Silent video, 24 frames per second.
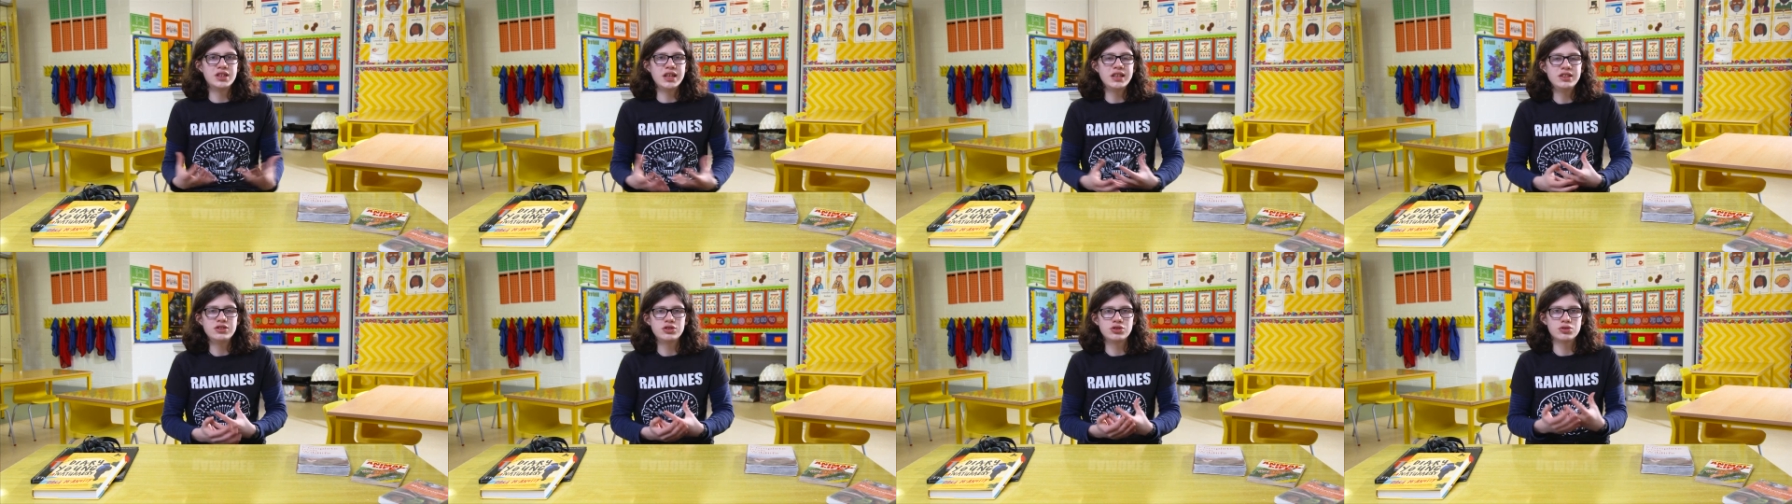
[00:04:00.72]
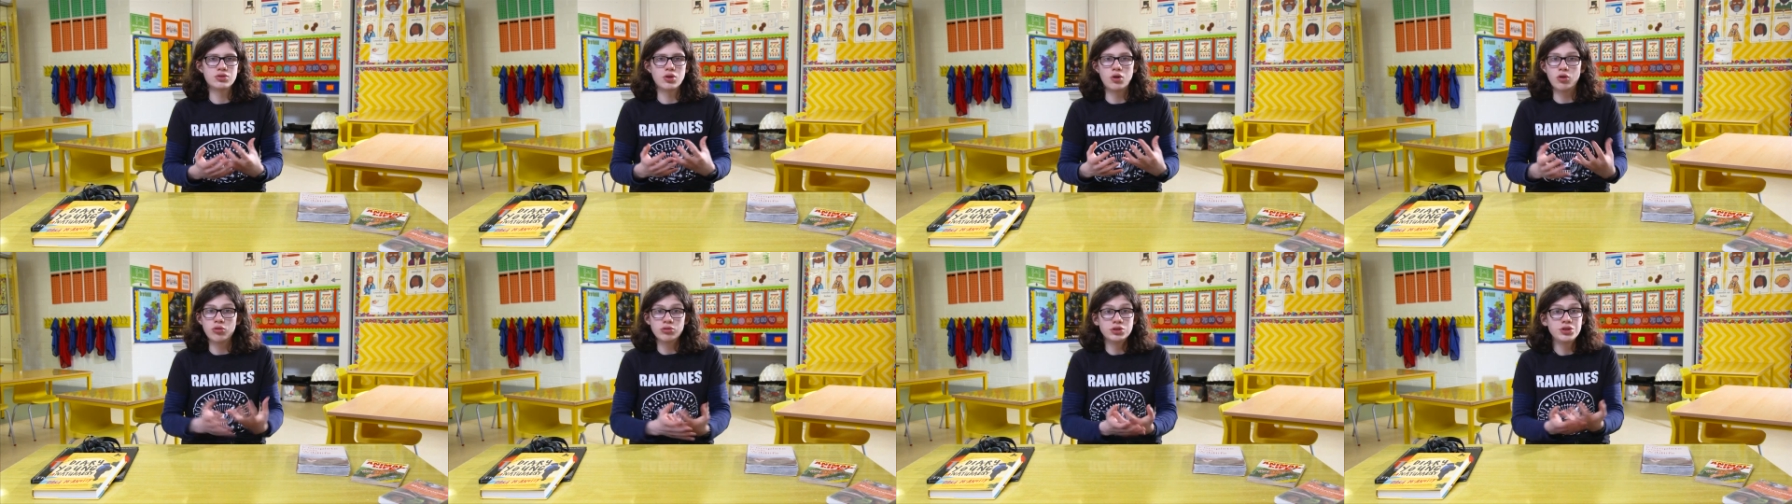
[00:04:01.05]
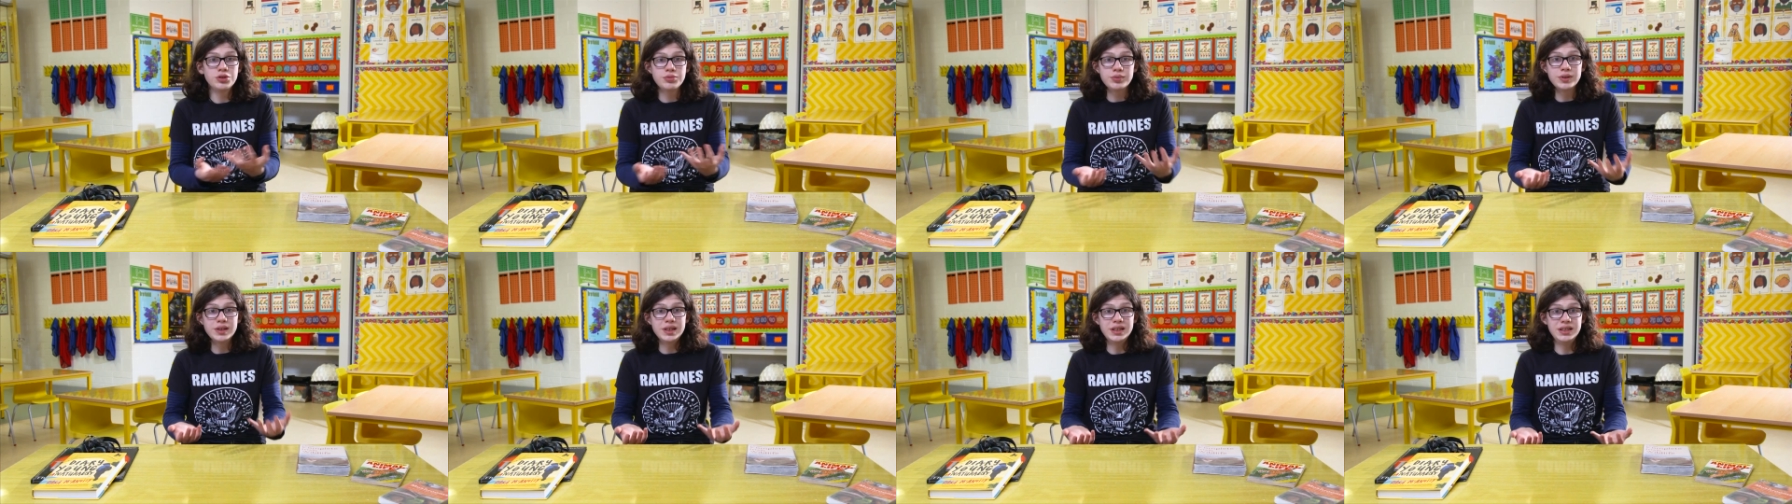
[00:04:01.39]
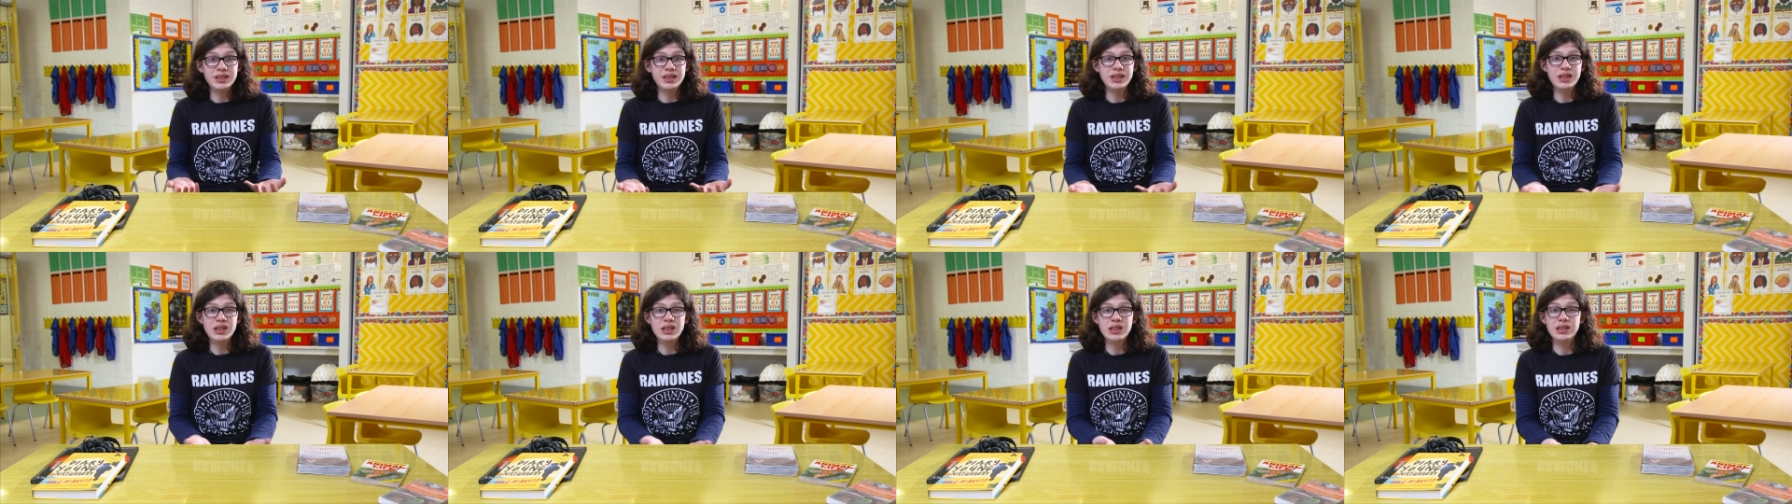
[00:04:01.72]
nature, all you really
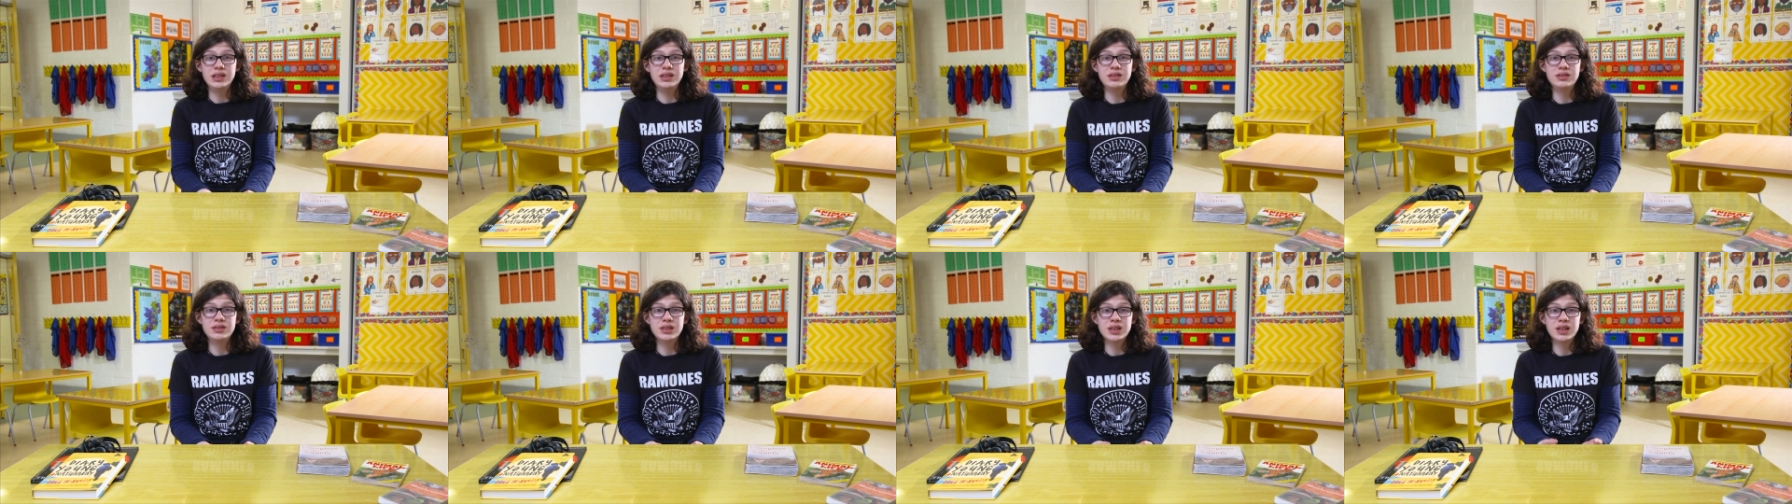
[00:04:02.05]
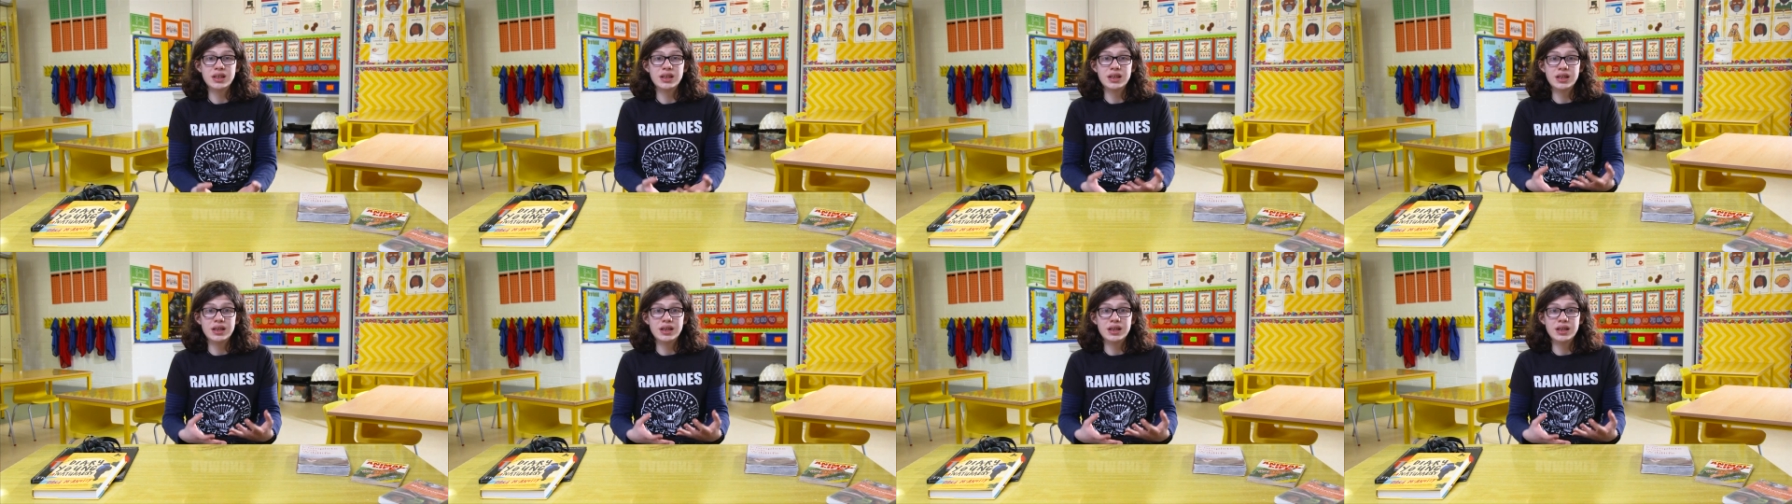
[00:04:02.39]
need